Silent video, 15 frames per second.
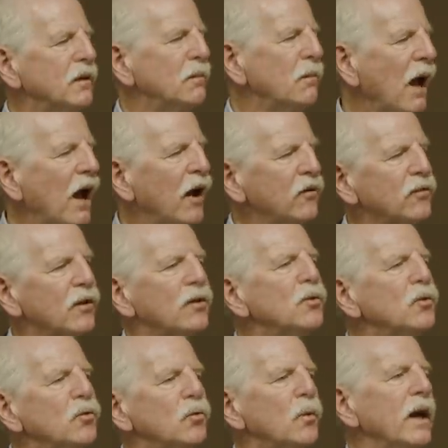in the past to
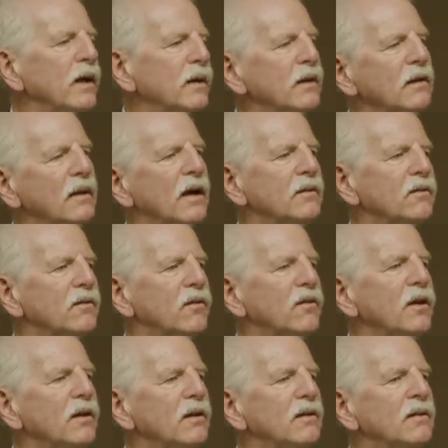lose weight and not
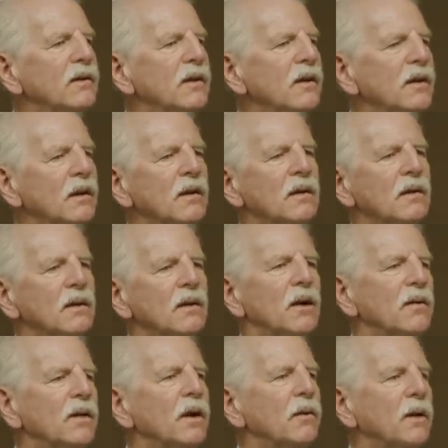succeeded, you
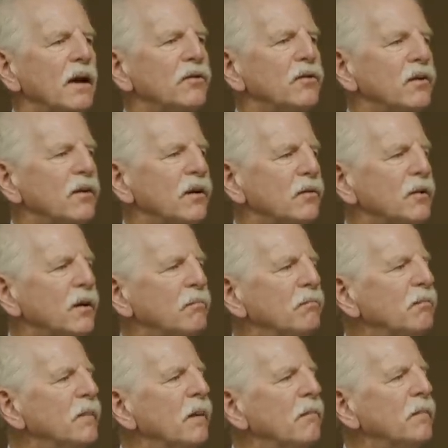know, their answer, their, the,
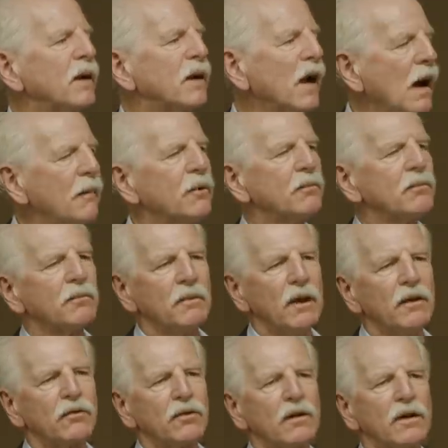the, the, common
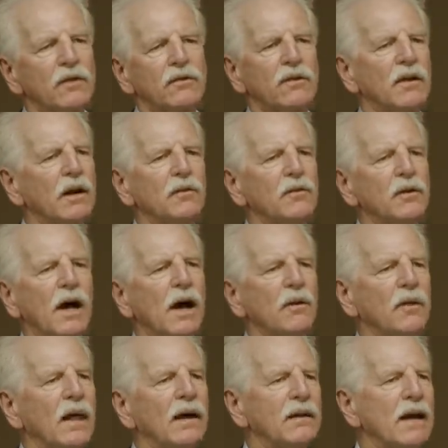answer to us is, I don't know how
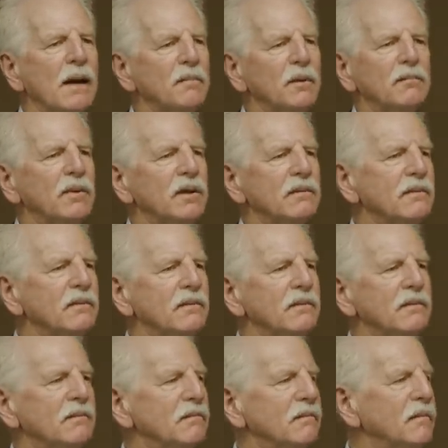that happened, but
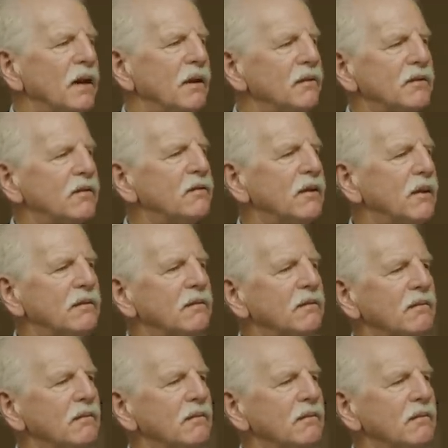you know, it,